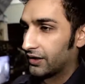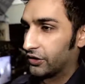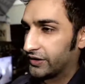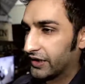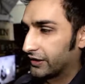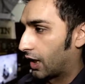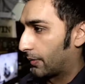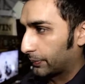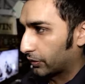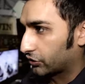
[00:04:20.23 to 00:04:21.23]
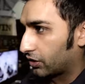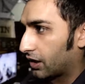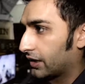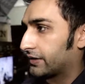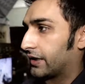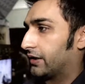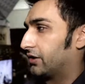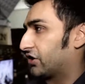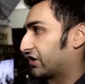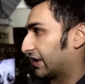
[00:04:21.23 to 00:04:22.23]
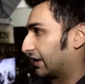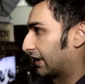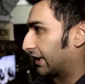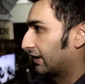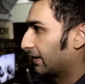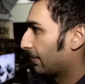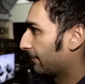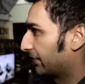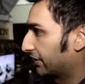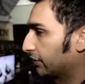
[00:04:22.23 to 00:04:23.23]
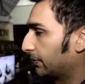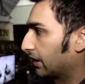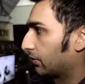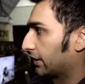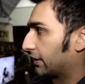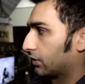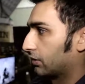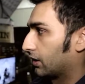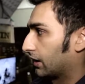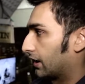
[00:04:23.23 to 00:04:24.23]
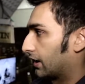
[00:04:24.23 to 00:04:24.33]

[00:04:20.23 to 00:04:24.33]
you see his comic book drawings, and you just think like, this would be a really cool